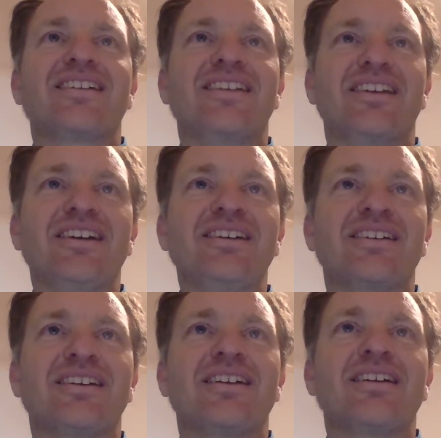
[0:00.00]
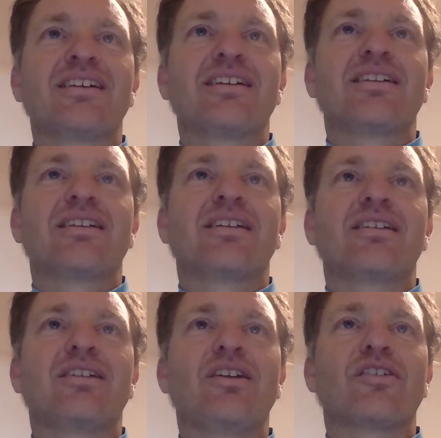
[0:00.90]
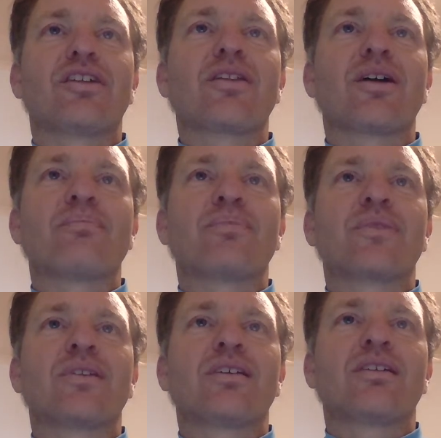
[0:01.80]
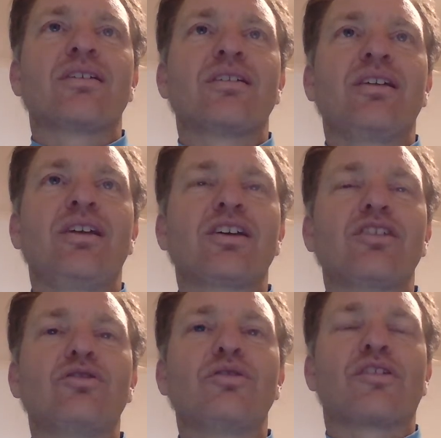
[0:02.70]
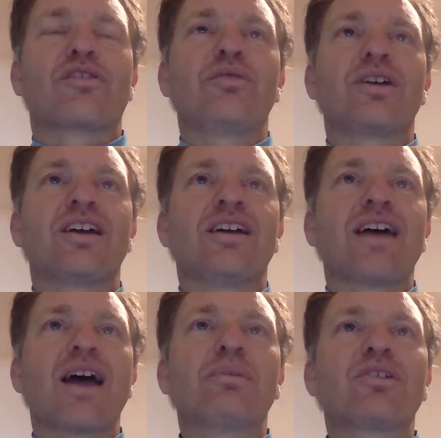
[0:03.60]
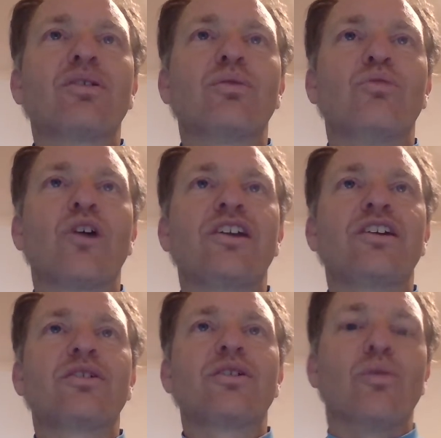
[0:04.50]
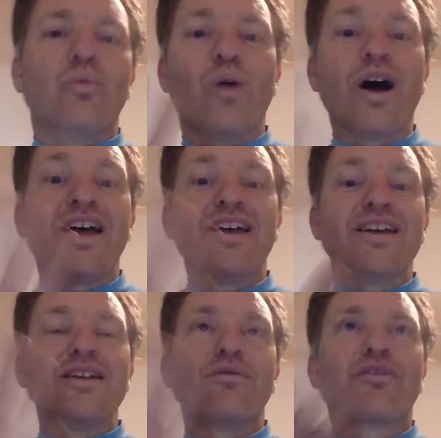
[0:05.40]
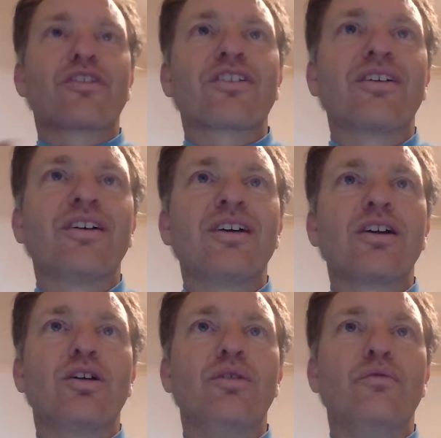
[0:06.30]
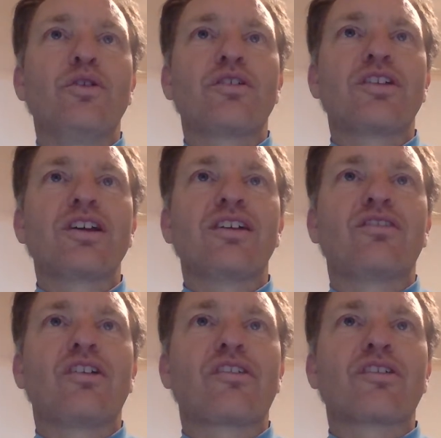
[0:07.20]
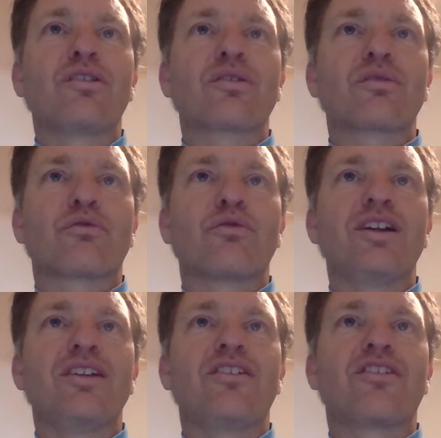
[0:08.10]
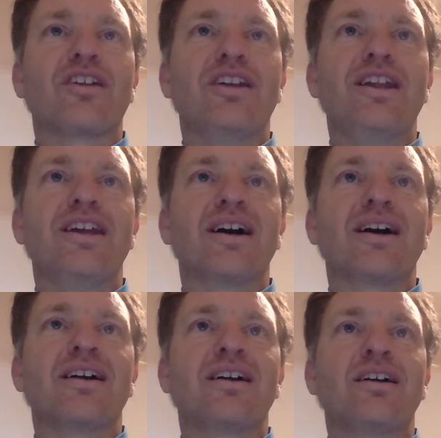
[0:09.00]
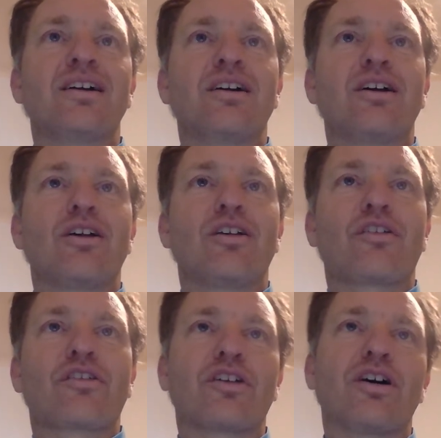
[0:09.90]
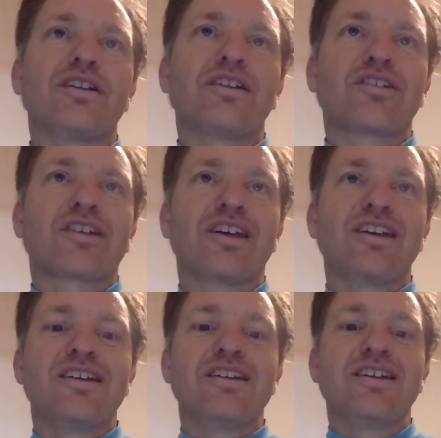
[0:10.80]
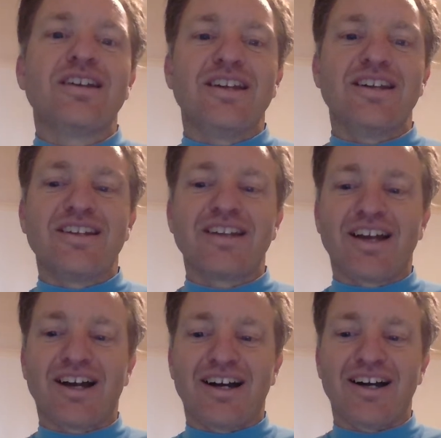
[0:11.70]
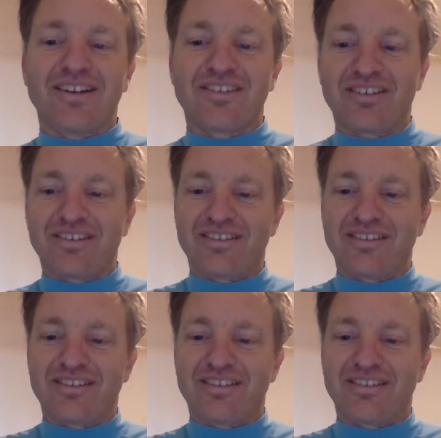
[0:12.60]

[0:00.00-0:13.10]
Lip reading: Yeah? Here's another. You can do this quick. Amateur radio waves converting distant friends near. Silent key in heart.